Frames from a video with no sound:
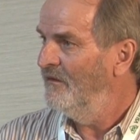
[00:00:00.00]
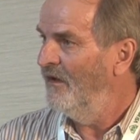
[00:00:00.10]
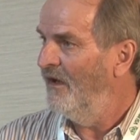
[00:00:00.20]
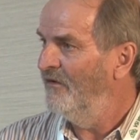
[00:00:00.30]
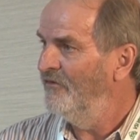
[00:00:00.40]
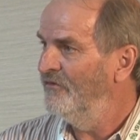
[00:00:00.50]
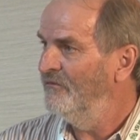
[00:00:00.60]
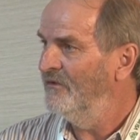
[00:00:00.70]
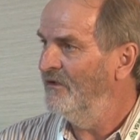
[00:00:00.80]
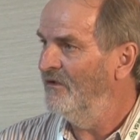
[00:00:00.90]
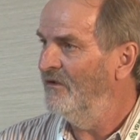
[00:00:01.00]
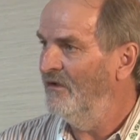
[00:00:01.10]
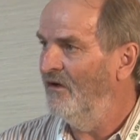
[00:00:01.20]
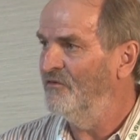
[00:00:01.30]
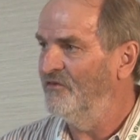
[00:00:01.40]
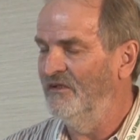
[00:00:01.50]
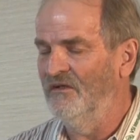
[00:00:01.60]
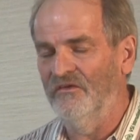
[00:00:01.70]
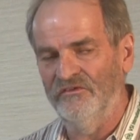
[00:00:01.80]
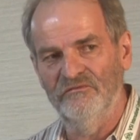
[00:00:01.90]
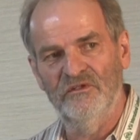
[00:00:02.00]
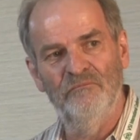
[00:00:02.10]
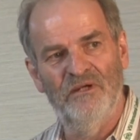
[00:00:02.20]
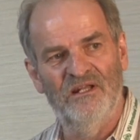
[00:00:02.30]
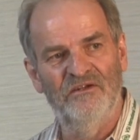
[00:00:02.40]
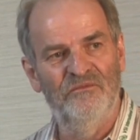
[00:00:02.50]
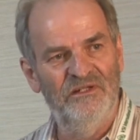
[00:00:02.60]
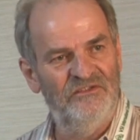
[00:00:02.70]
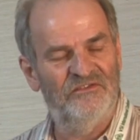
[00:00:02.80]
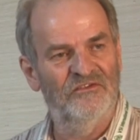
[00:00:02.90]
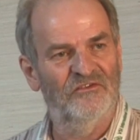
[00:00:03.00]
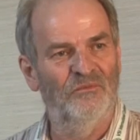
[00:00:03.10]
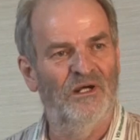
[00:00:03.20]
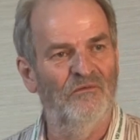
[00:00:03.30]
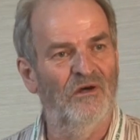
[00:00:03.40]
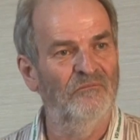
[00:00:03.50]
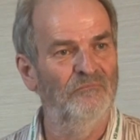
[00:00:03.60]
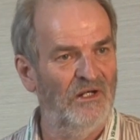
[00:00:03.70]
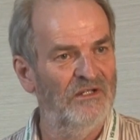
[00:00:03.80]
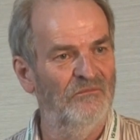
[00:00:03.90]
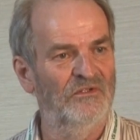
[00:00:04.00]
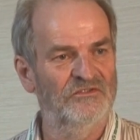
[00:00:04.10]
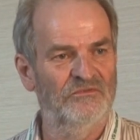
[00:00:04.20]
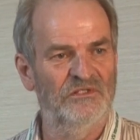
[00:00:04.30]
And there are obviously lots of compelling reasons why one might want to